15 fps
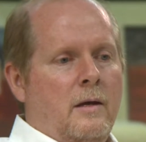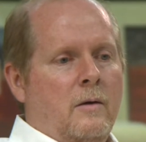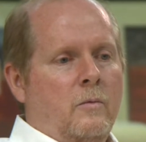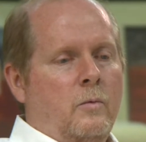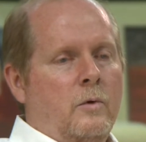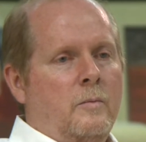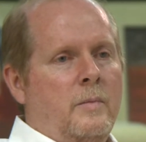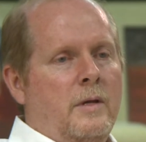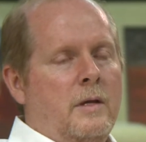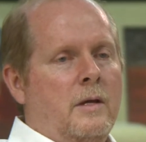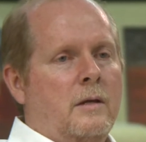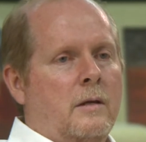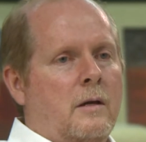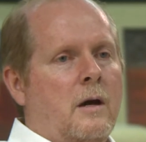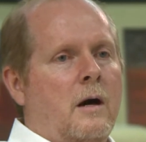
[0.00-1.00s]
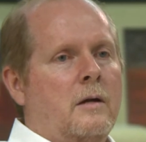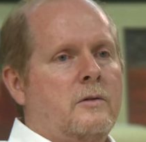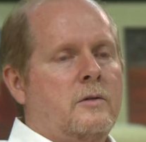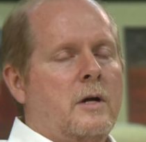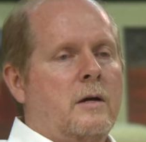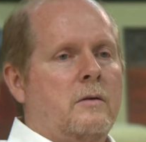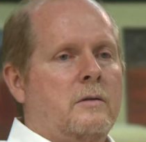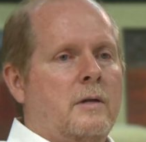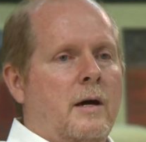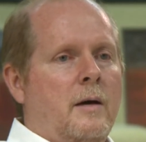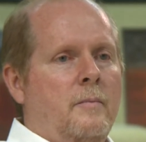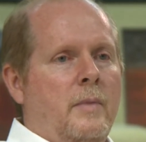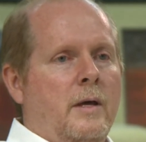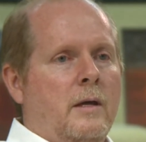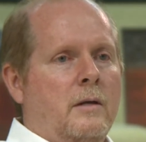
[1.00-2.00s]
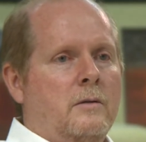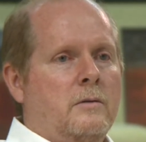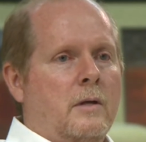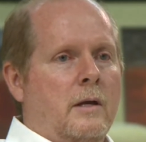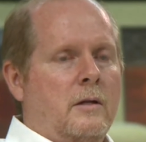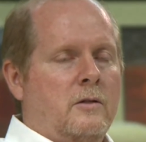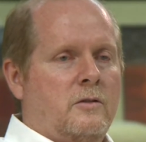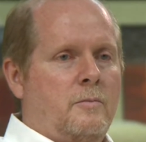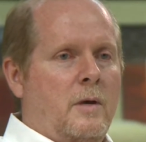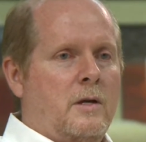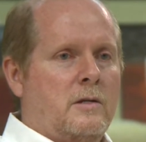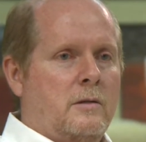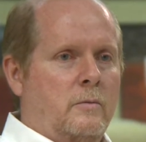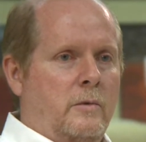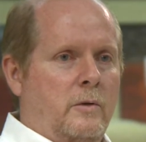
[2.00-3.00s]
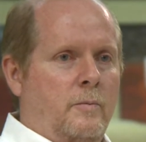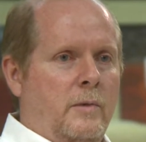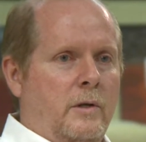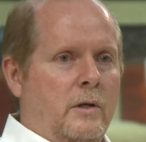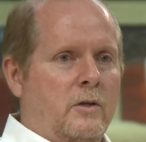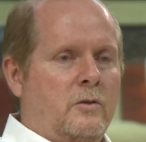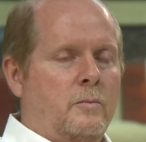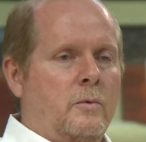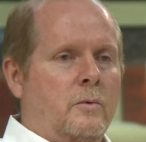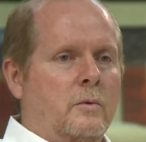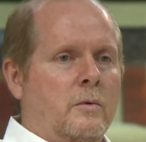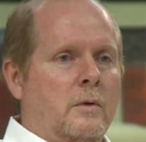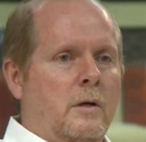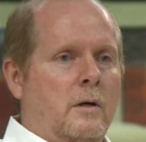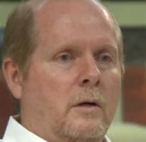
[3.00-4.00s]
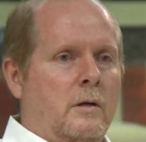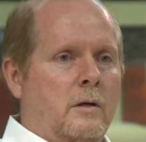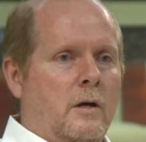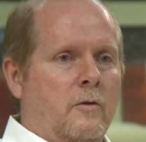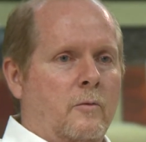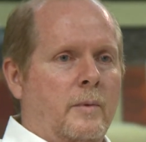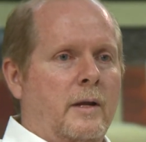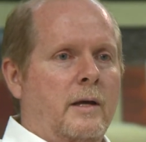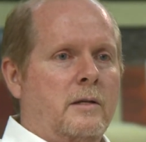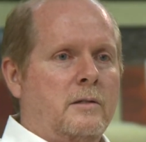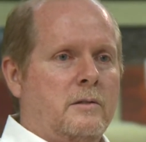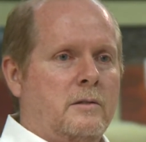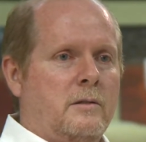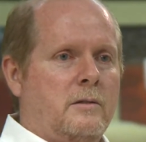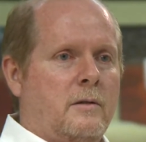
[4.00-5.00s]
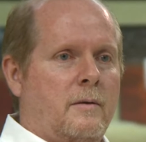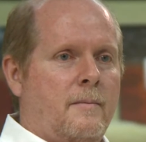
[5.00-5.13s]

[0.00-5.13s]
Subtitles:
would be in the contractor type beds, and especially with municipal government agencies.